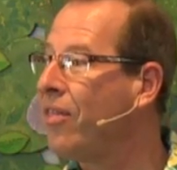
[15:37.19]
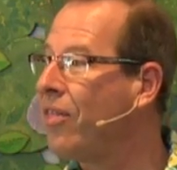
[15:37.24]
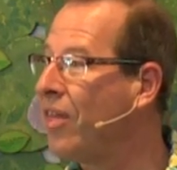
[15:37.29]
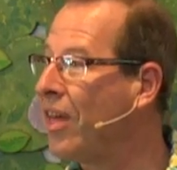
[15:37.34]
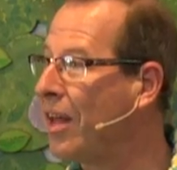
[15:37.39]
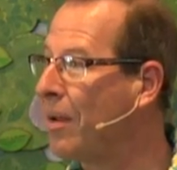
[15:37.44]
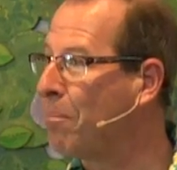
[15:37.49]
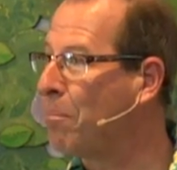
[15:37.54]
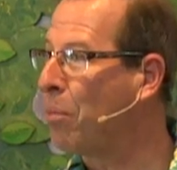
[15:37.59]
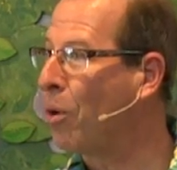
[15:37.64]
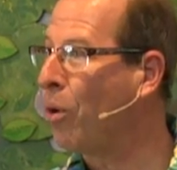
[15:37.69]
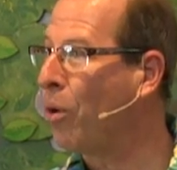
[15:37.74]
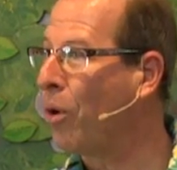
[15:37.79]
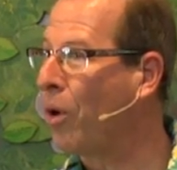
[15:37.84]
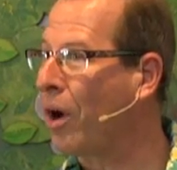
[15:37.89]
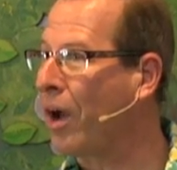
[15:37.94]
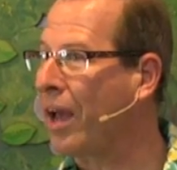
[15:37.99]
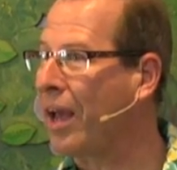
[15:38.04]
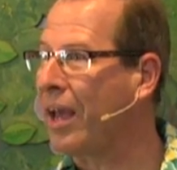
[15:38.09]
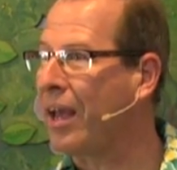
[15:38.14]
then
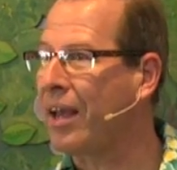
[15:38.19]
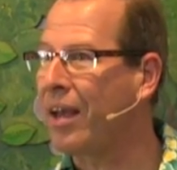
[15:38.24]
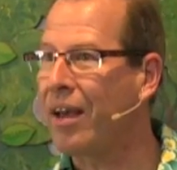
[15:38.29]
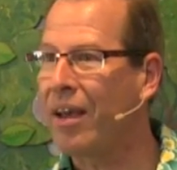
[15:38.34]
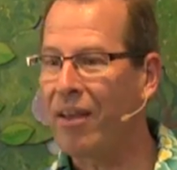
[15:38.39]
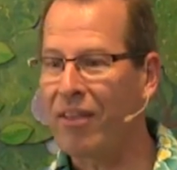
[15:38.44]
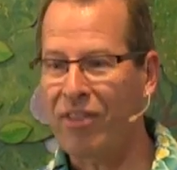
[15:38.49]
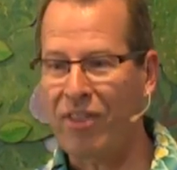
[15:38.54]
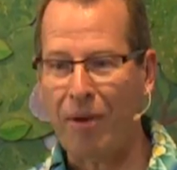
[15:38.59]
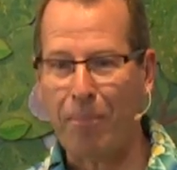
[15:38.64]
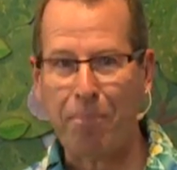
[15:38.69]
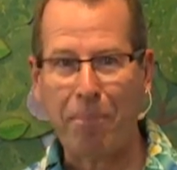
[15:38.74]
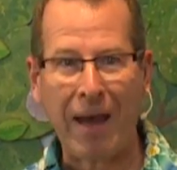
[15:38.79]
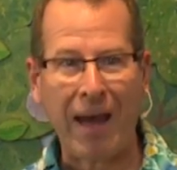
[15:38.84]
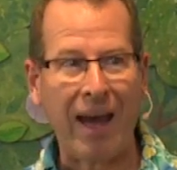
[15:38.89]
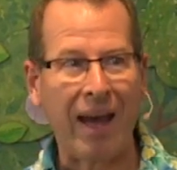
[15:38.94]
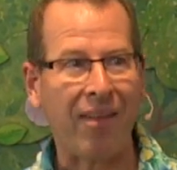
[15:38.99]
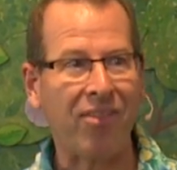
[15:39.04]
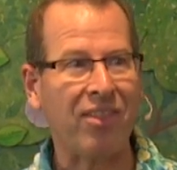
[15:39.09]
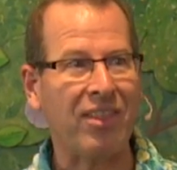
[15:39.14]
boy, the
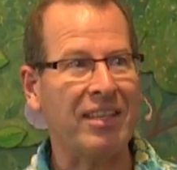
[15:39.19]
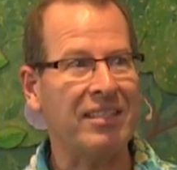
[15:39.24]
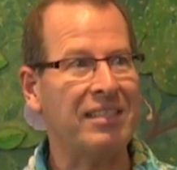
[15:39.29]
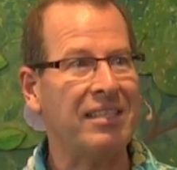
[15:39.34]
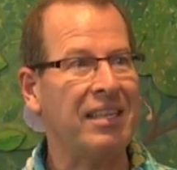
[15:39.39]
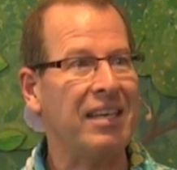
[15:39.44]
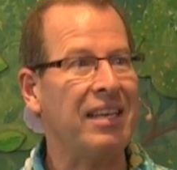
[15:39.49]
path is